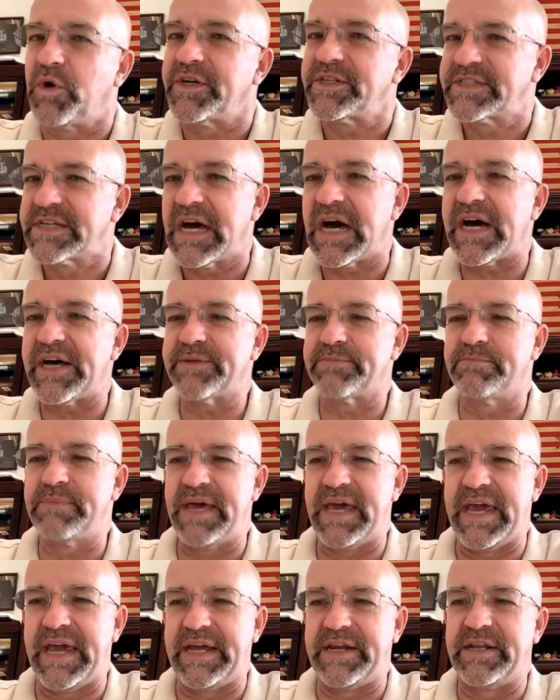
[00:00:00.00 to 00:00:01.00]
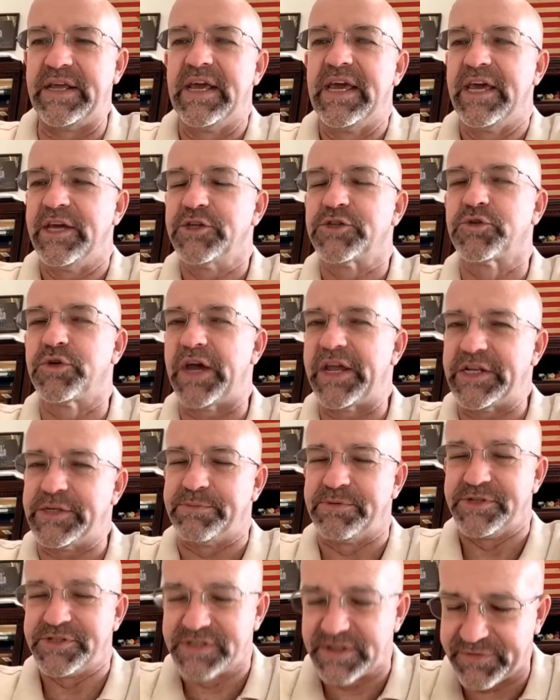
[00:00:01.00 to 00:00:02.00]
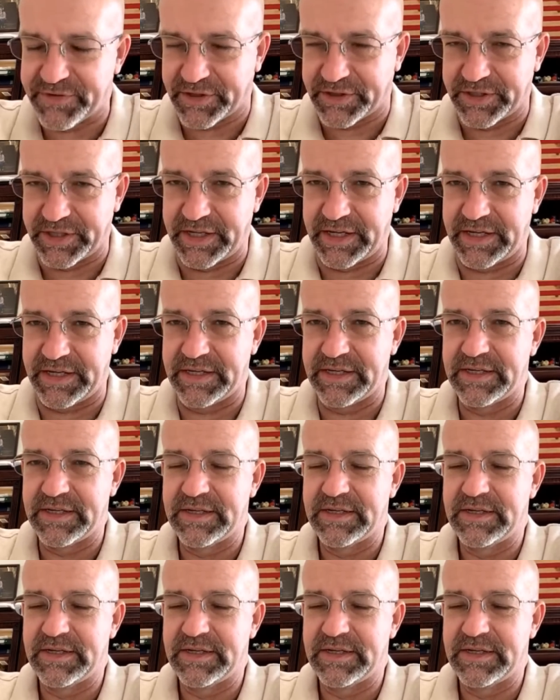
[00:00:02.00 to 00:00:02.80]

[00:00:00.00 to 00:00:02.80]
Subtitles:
what God made and created specifically,